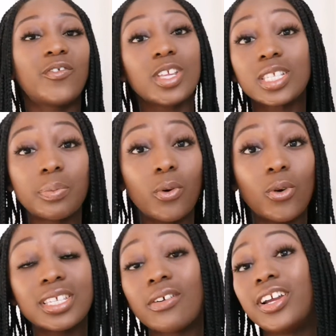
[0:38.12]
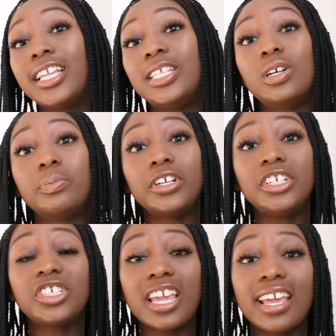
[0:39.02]
for your support. I really do
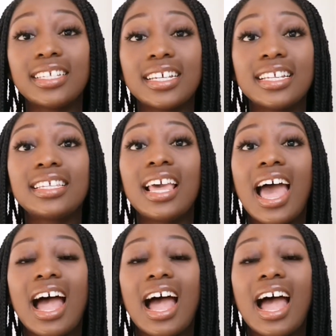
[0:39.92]
appreciate it.